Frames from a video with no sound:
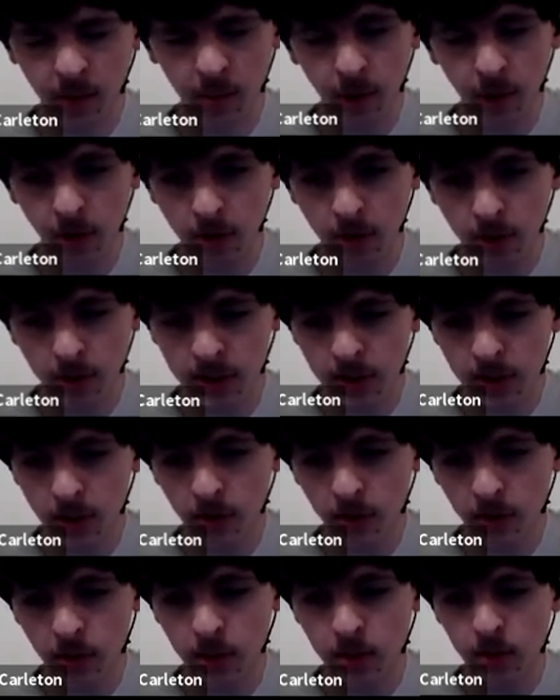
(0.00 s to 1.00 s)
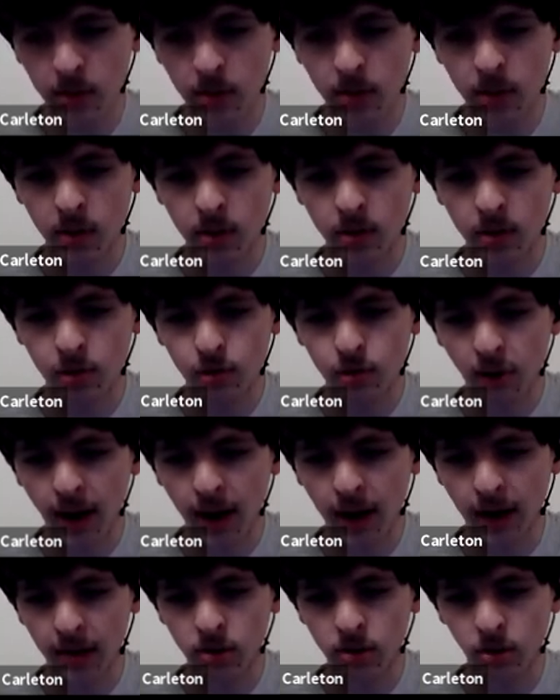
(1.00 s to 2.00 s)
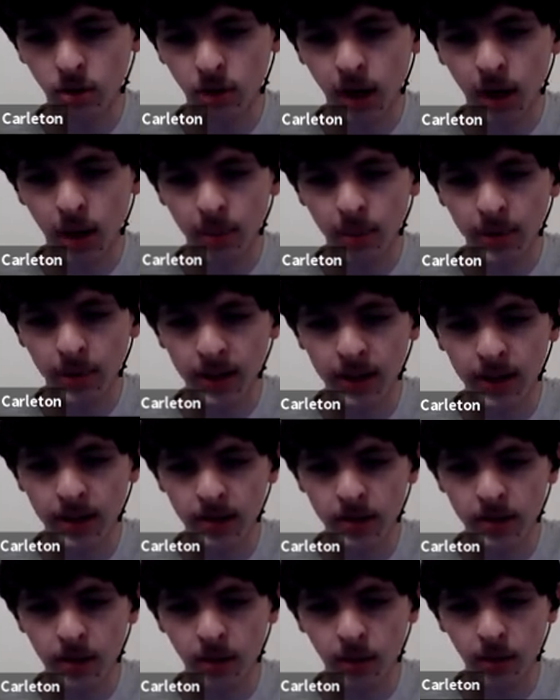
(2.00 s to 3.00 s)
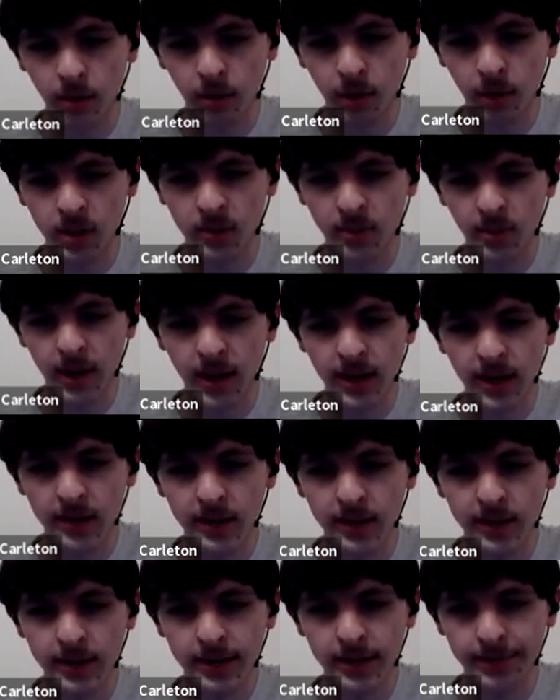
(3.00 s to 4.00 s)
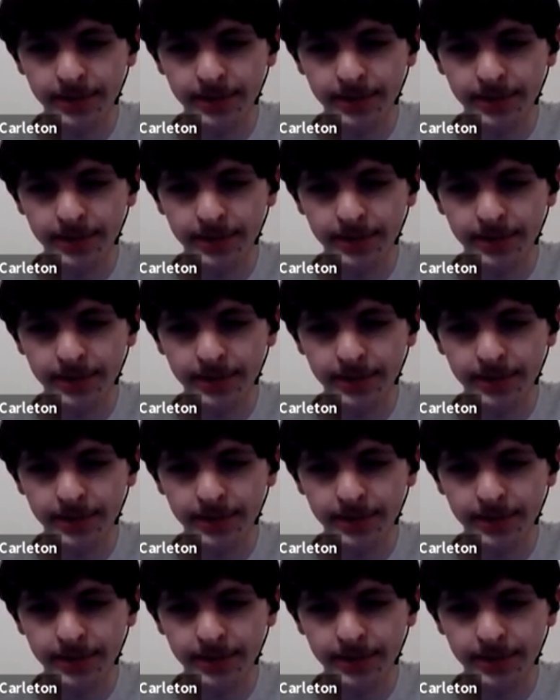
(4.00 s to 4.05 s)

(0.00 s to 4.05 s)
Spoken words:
of components you can drag and drop into the workspace.